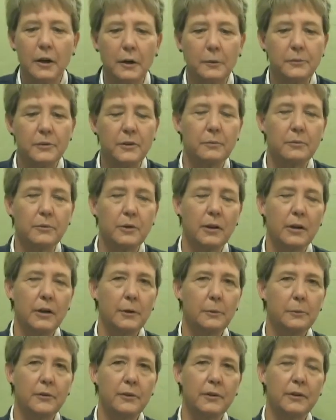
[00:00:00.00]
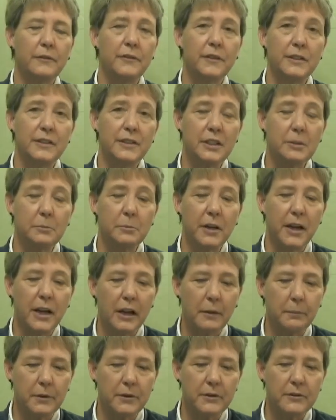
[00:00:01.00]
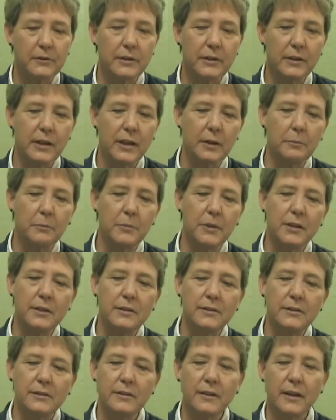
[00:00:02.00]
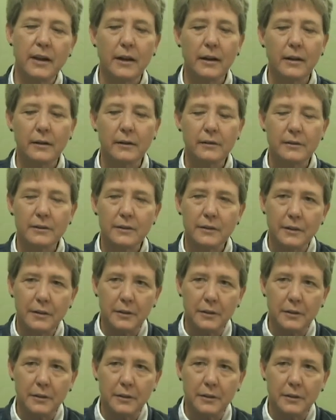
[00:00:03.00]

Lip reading: sometimes lymphedema happens, and that means that